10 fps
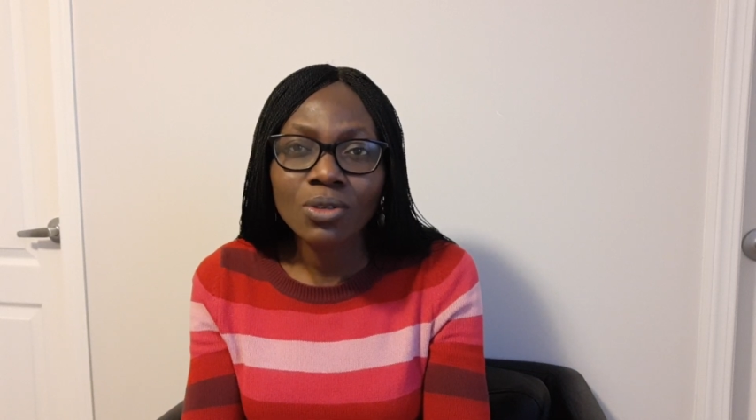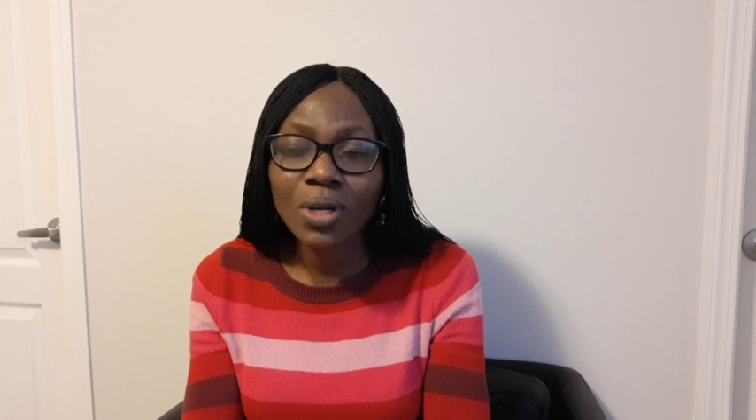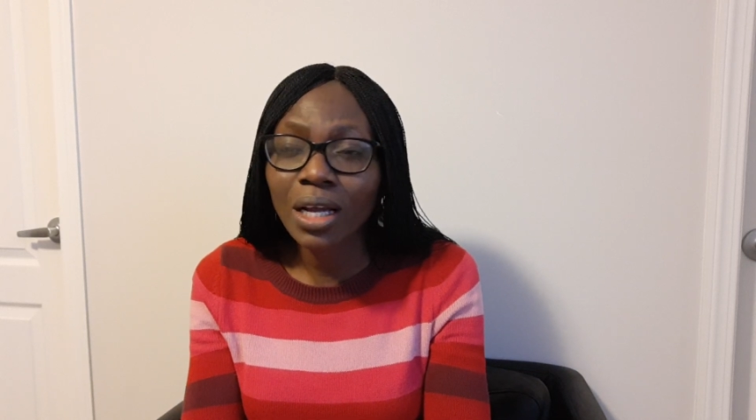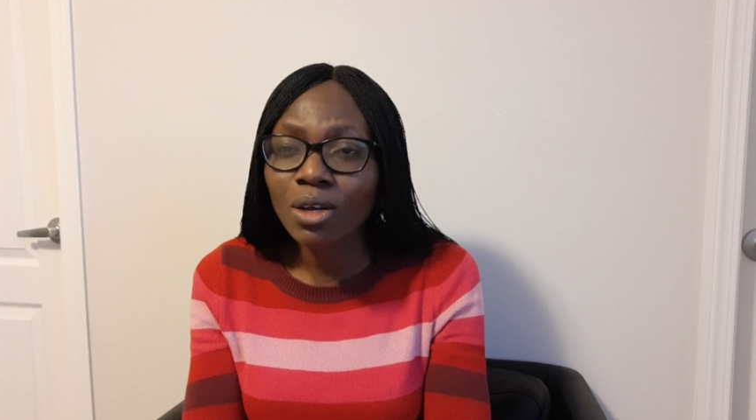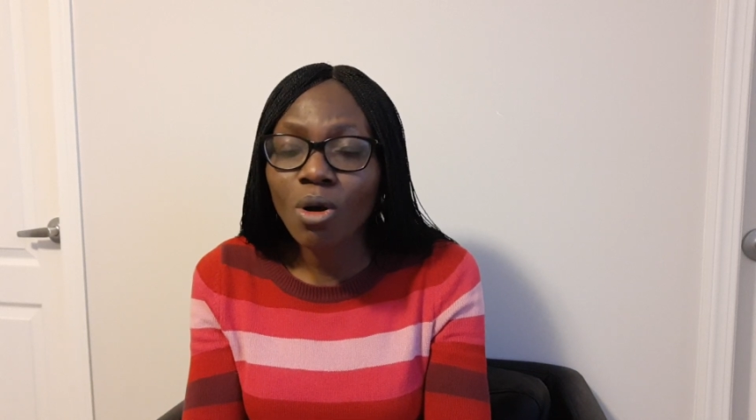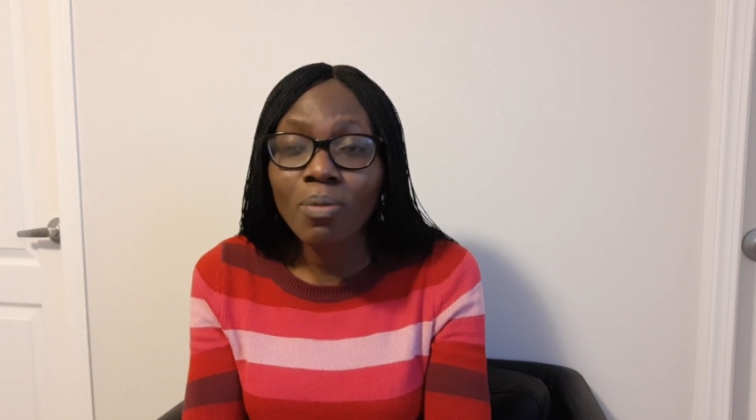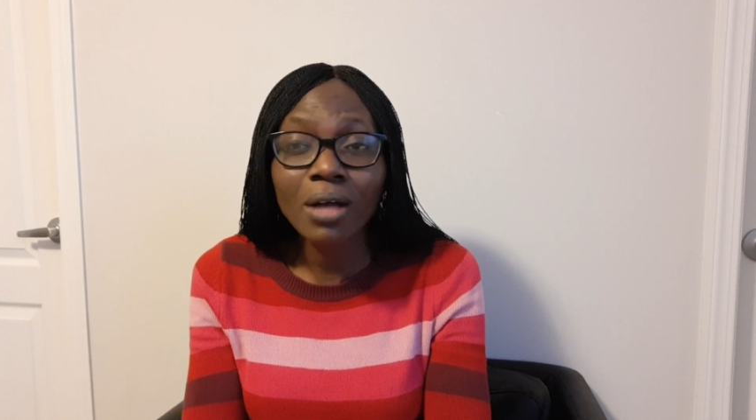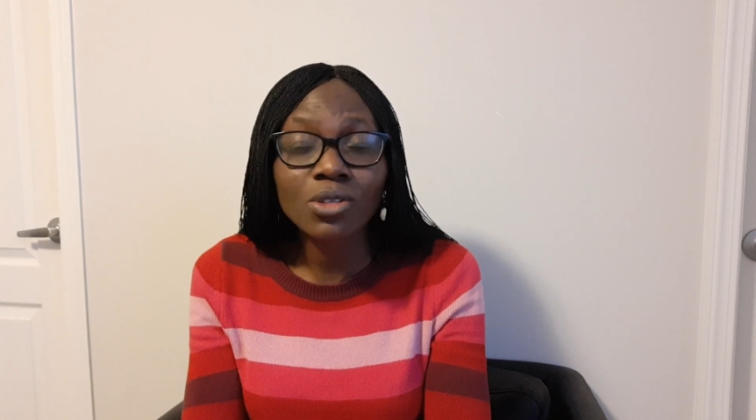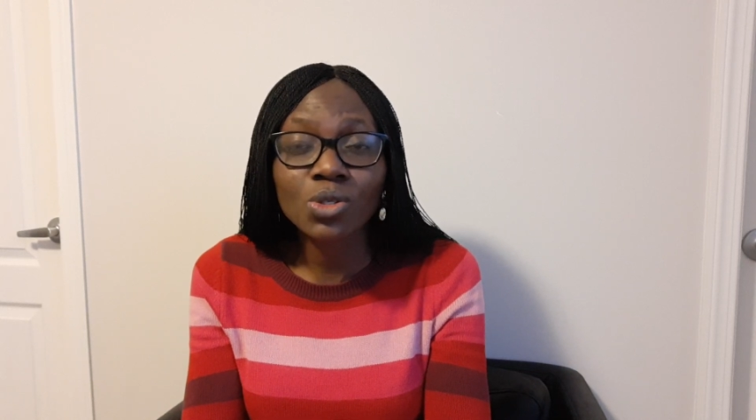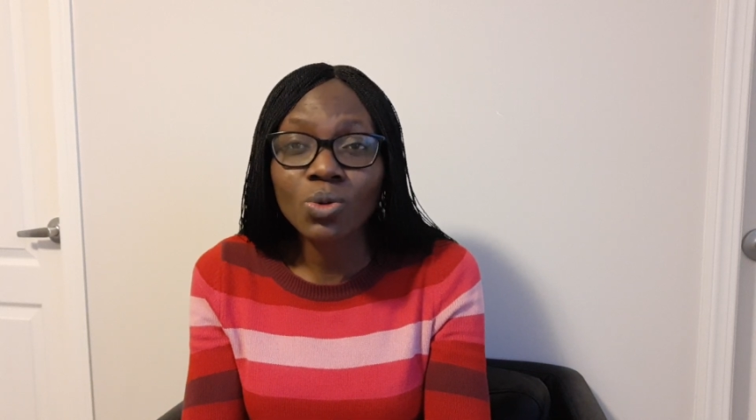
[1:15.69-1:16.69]
you can go
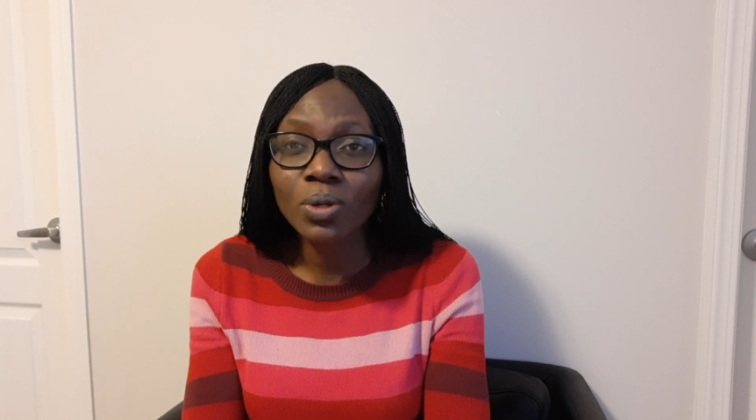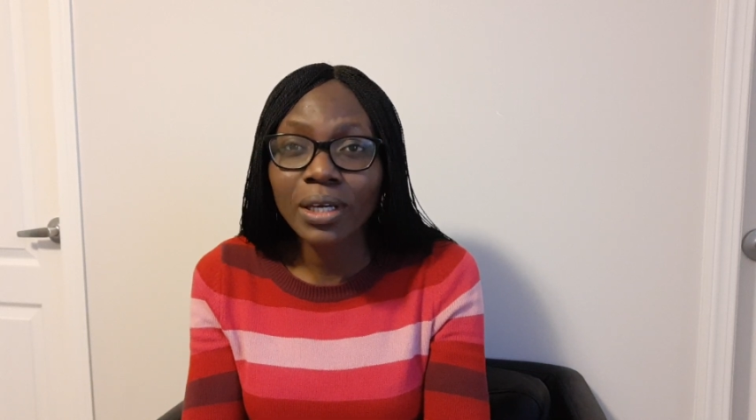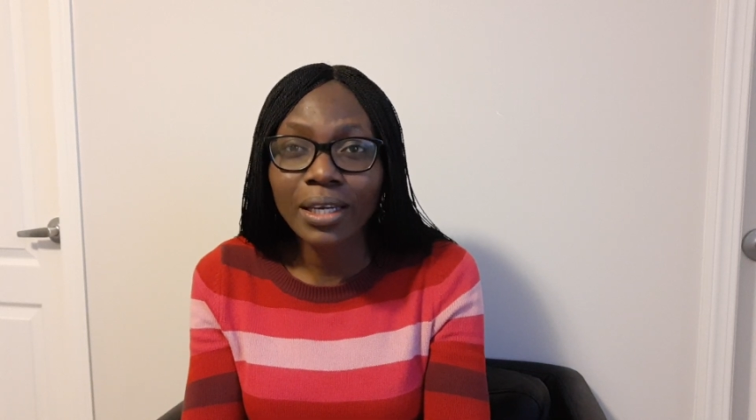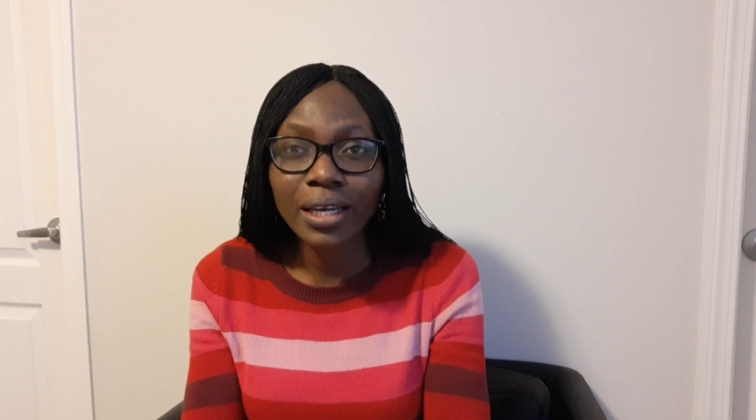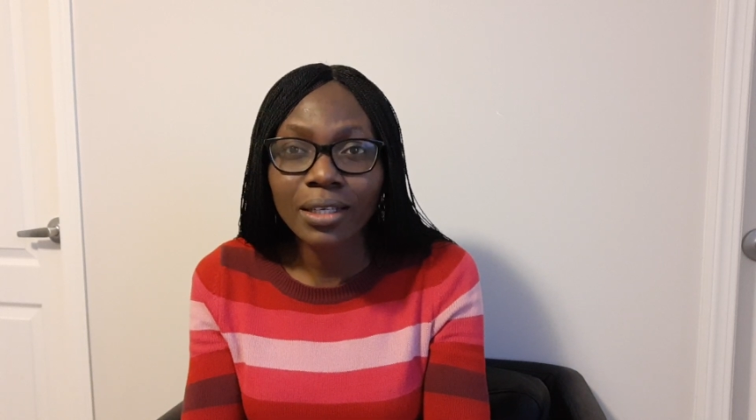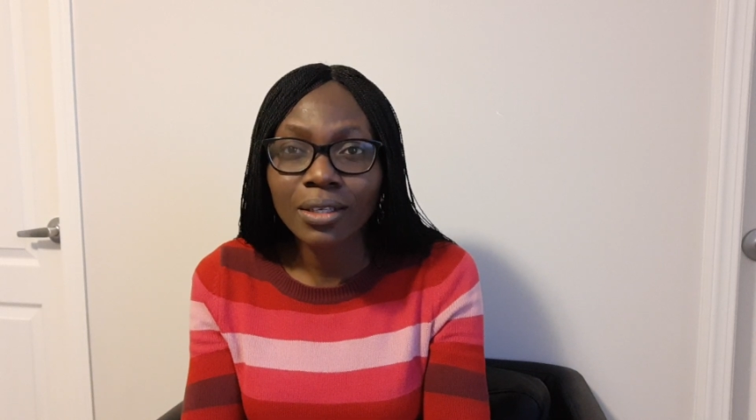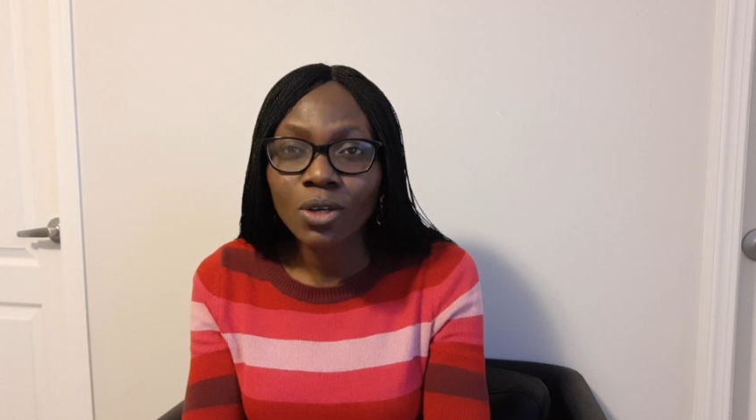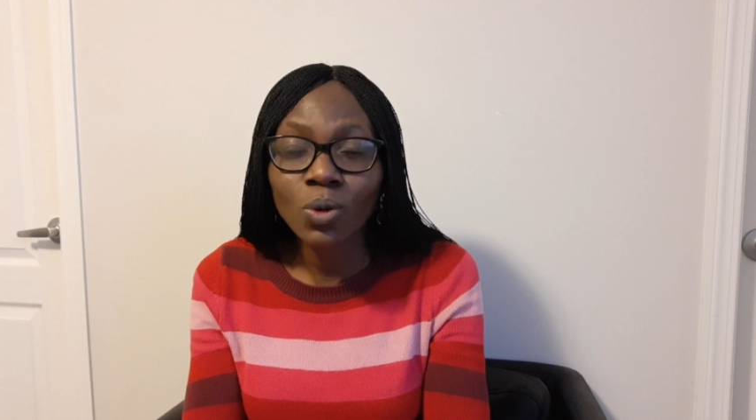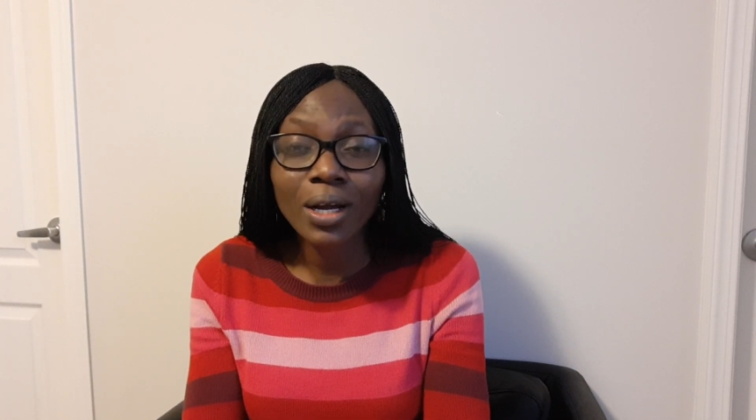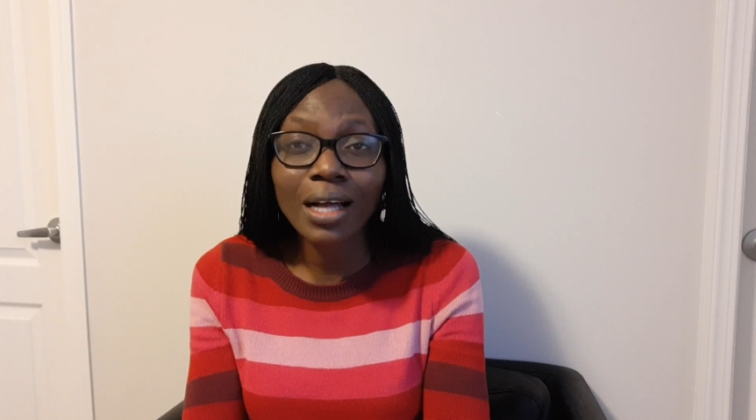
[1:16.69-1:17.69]
back to school again,
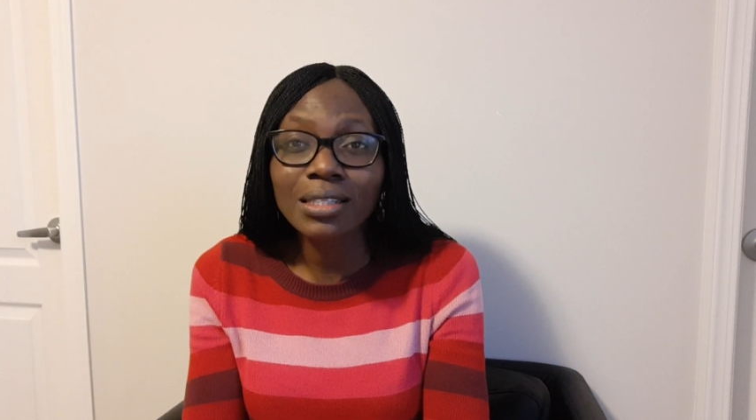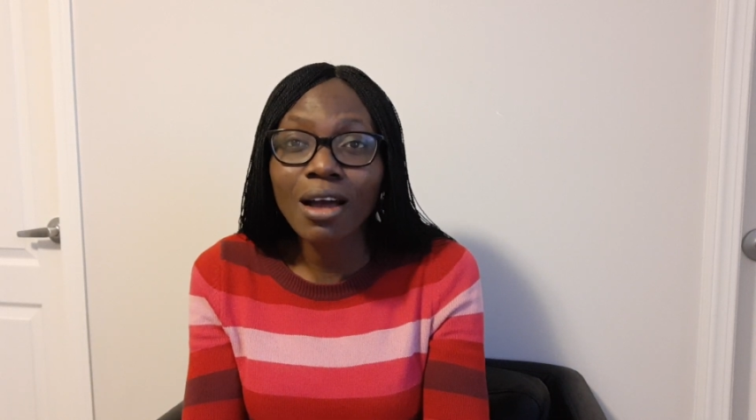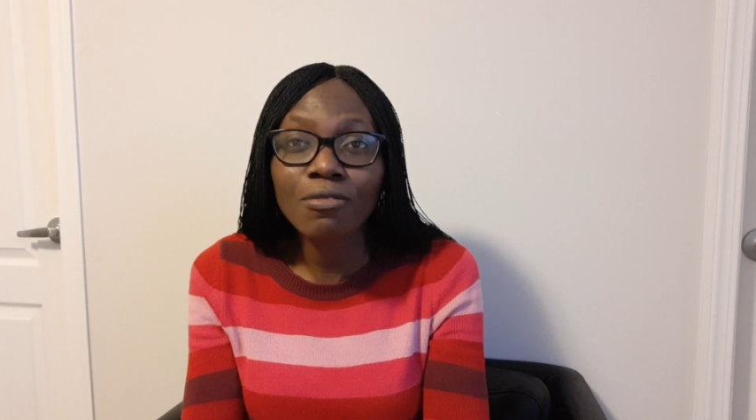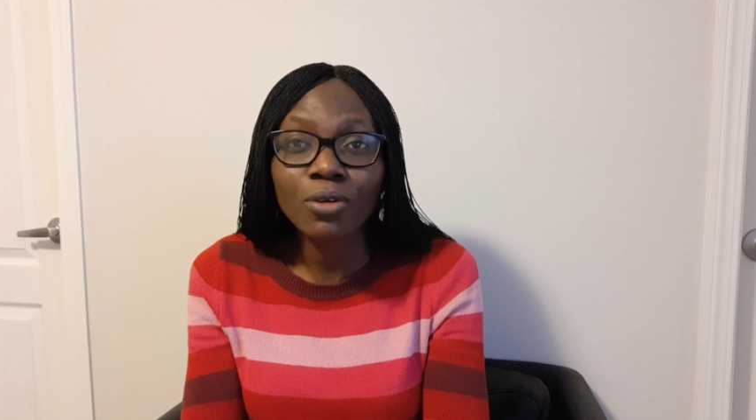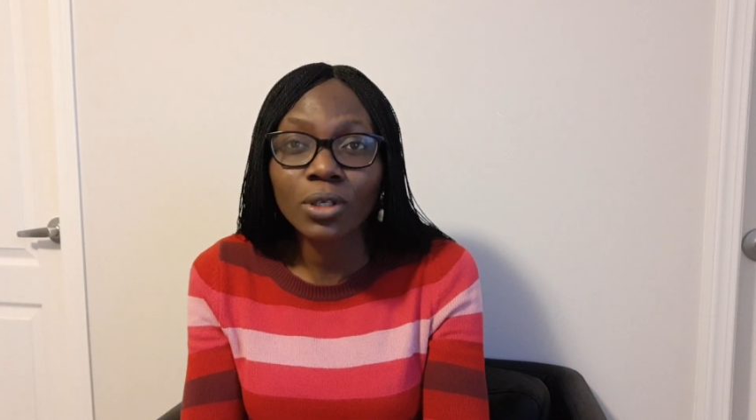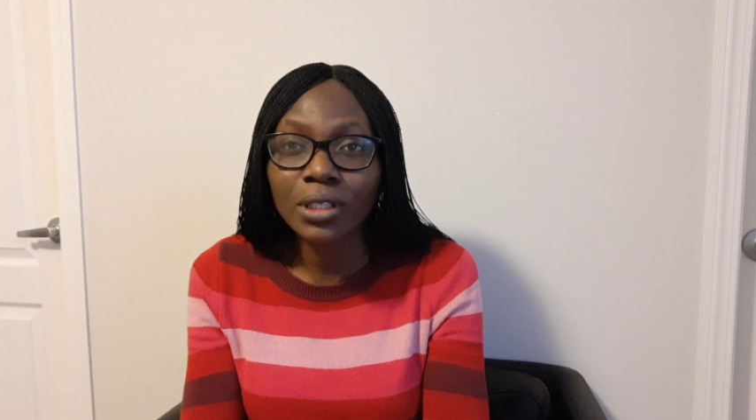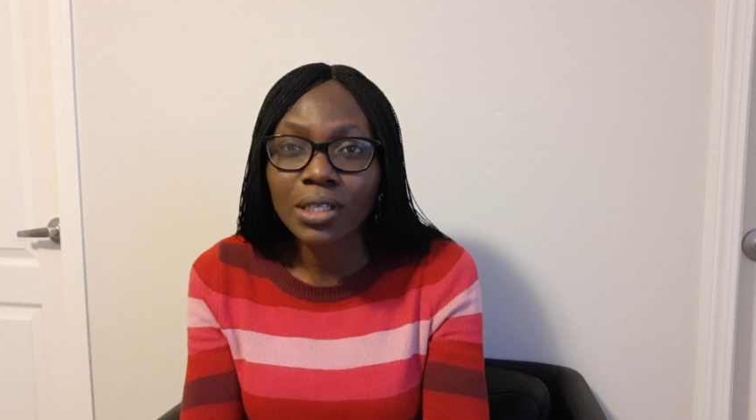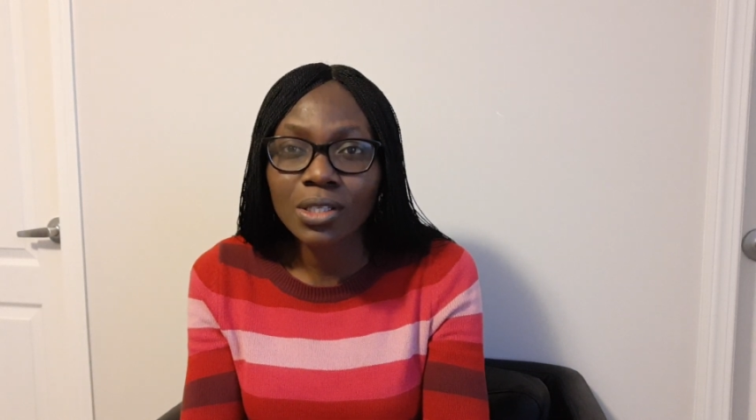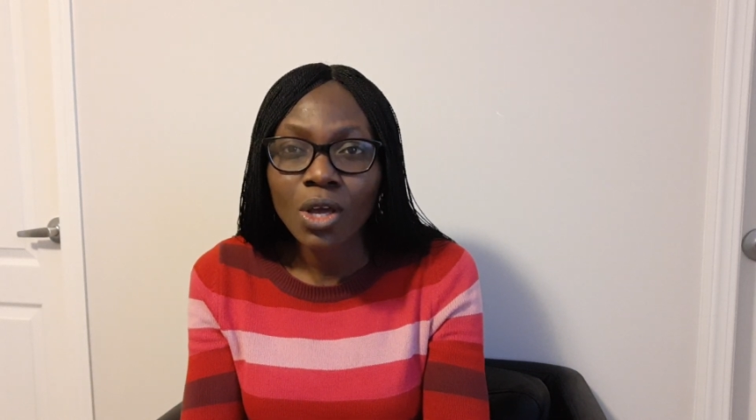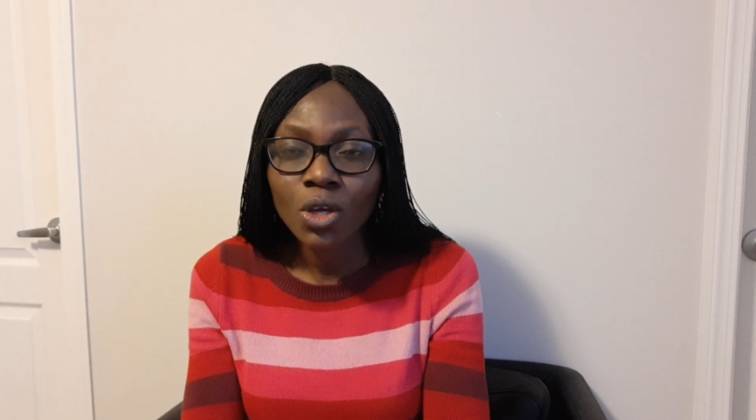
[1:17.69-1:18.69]
you can't afford it,